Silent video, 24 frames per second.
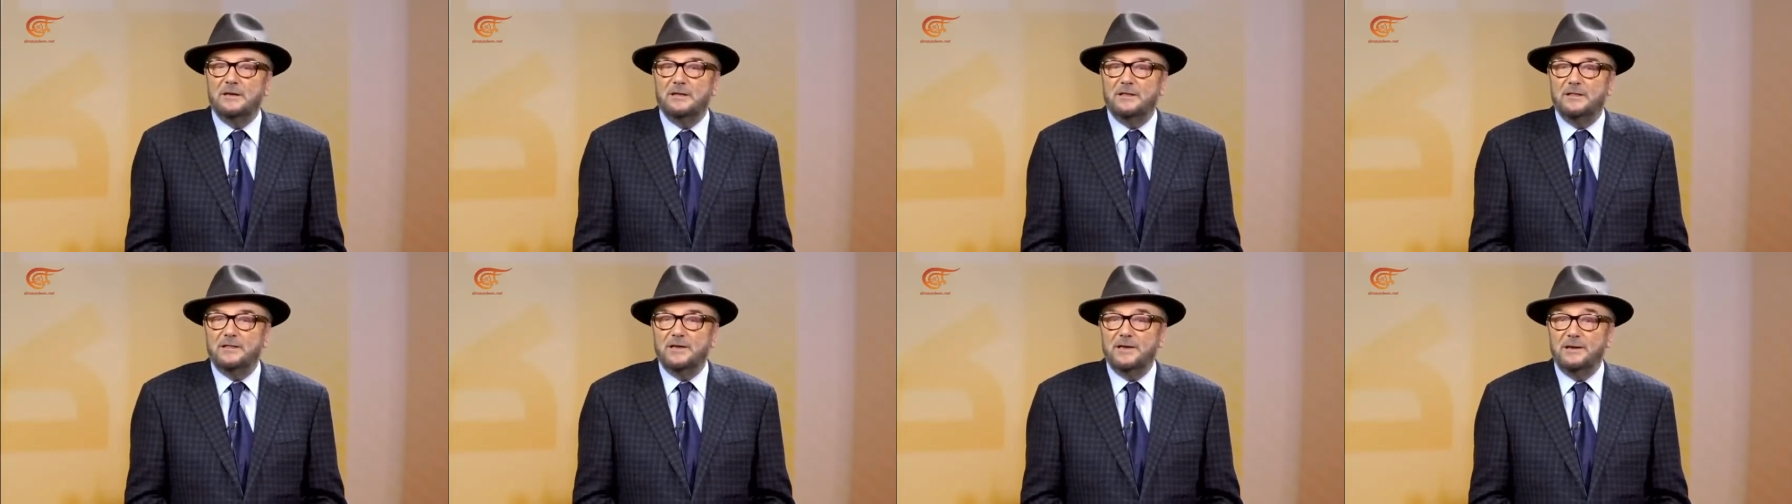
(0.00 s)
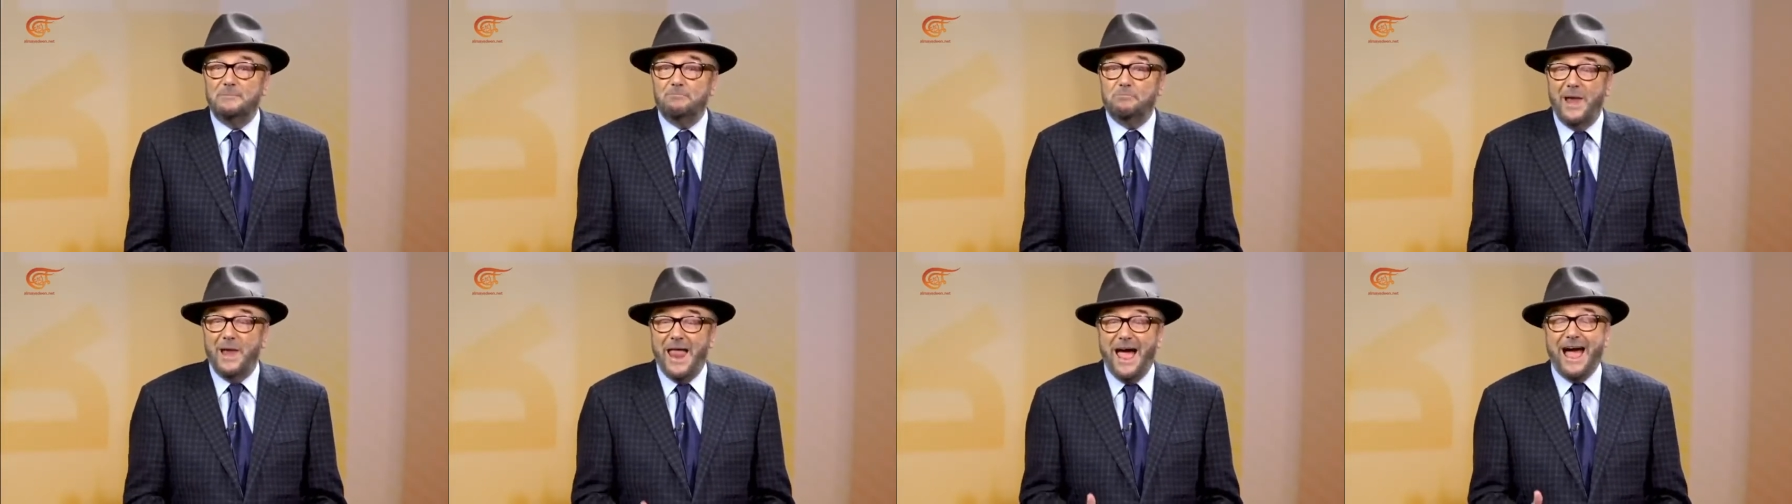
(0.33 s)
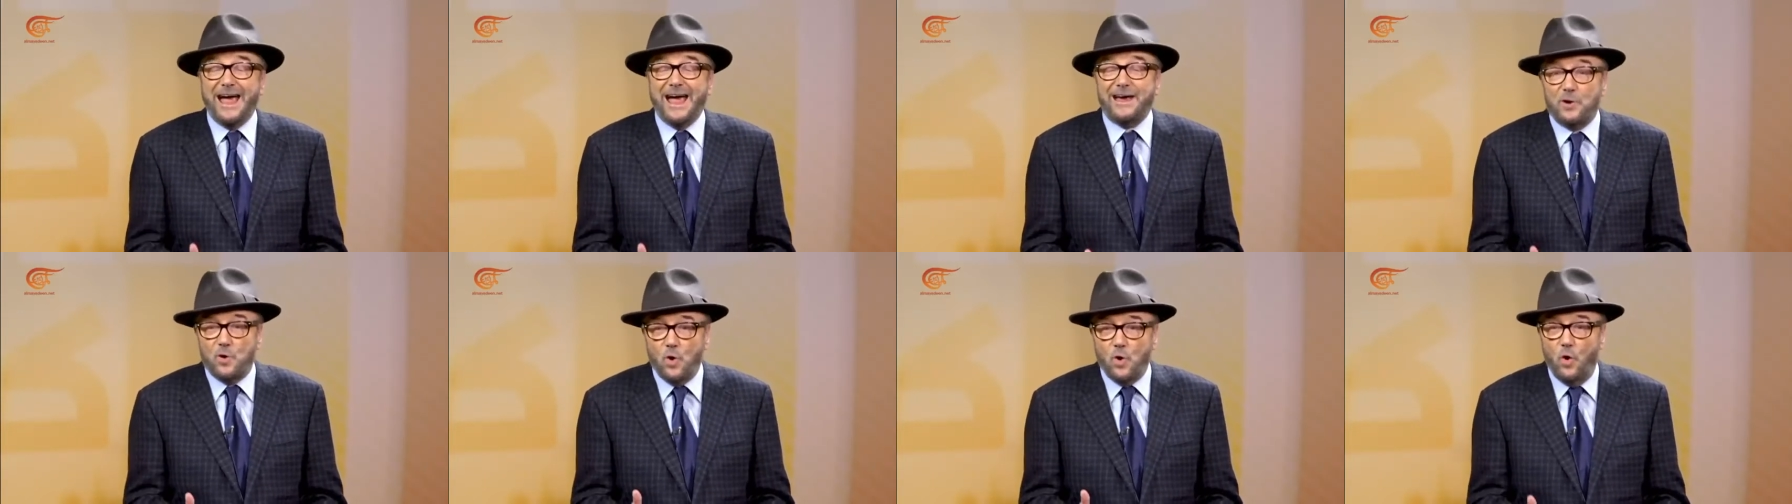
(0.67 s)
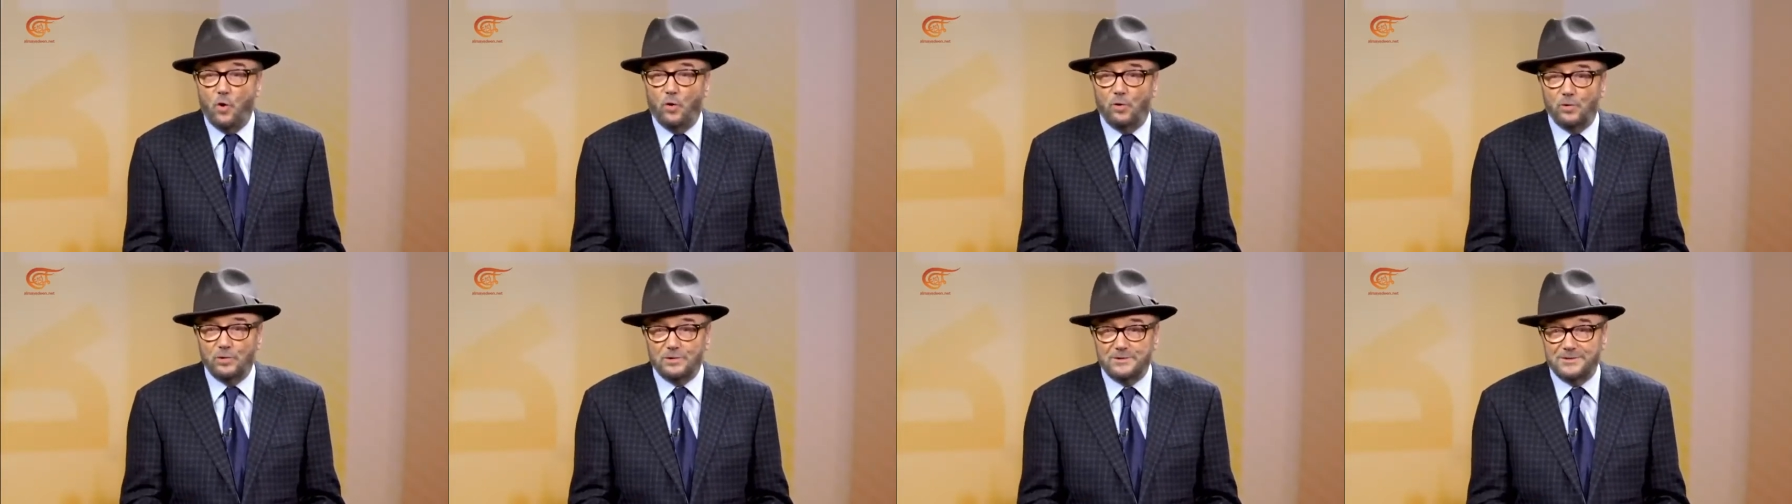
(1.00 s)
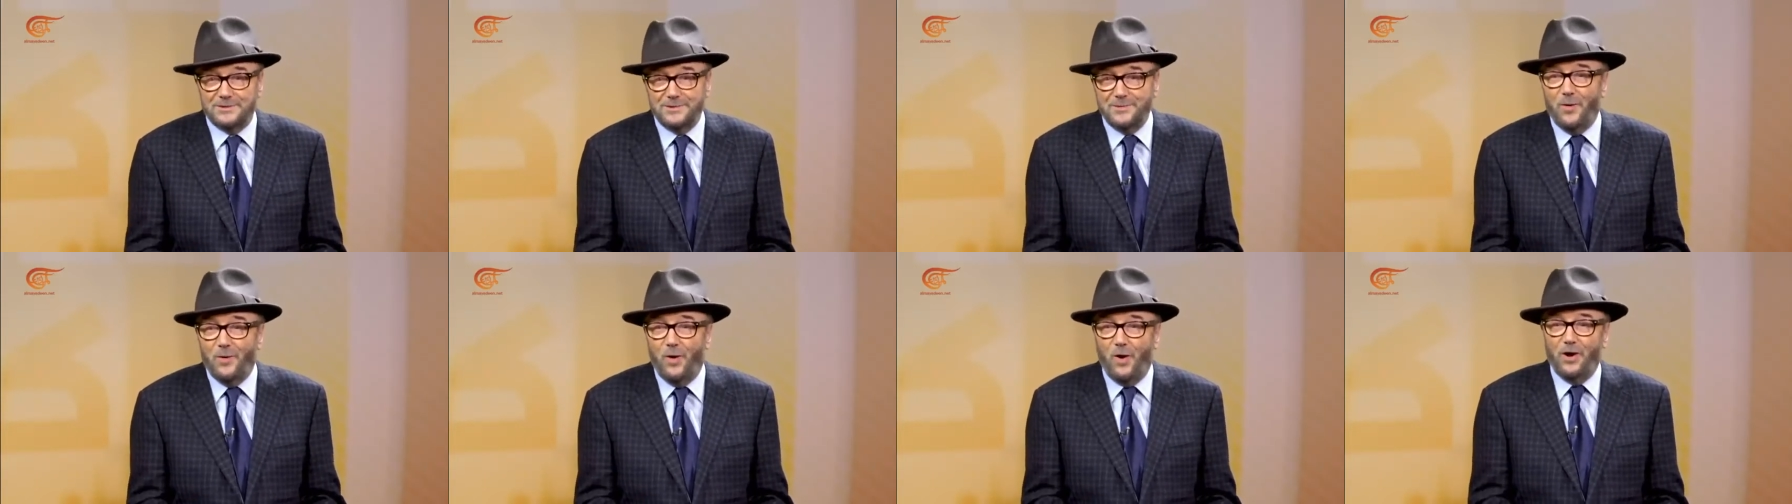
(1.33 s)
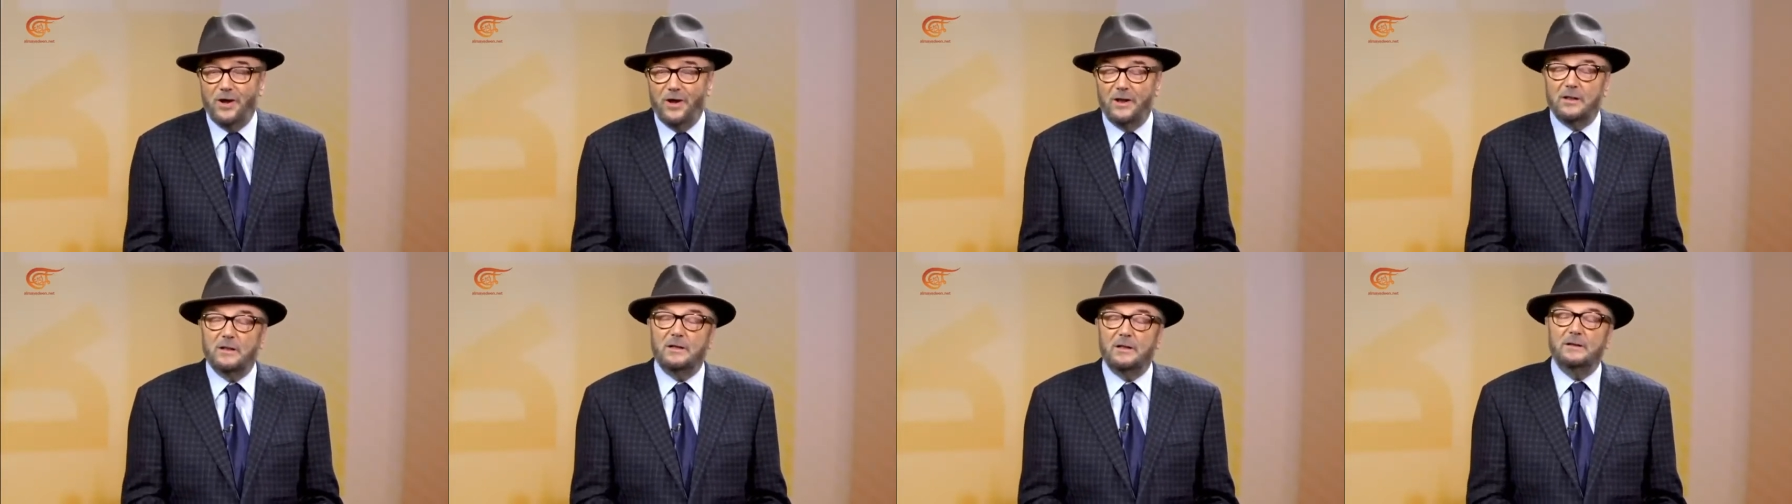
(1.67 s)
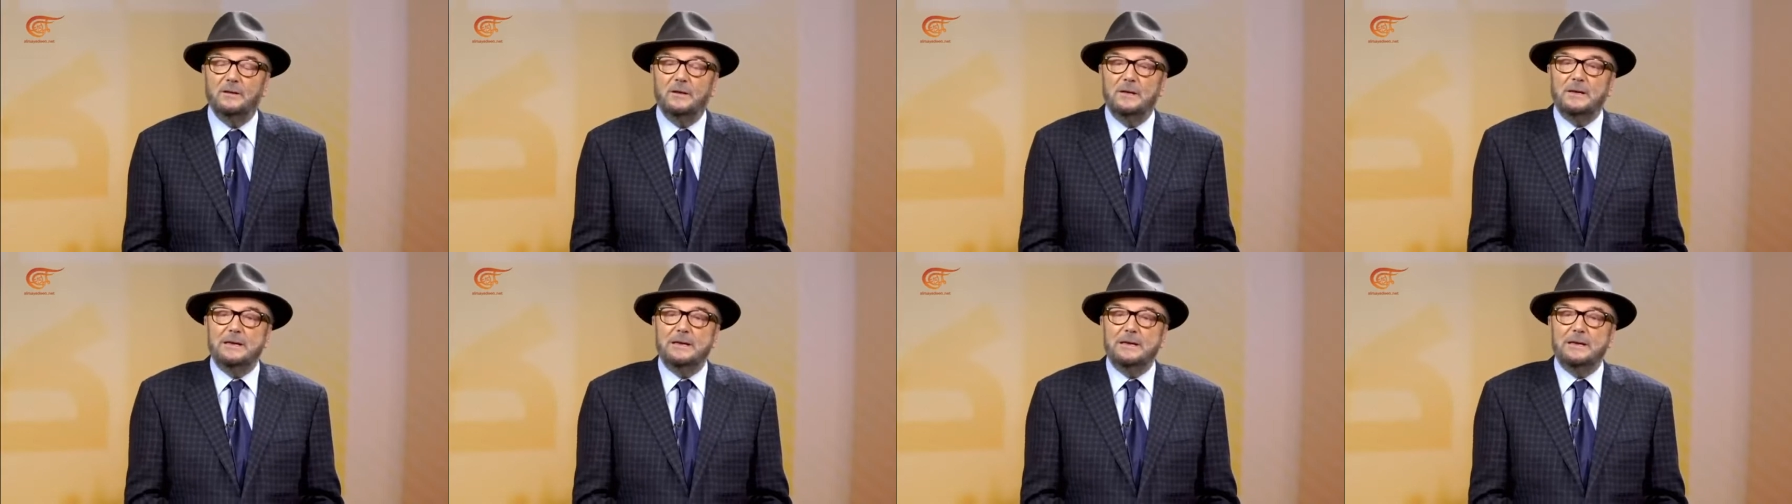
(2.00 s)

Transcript: the black gold oil,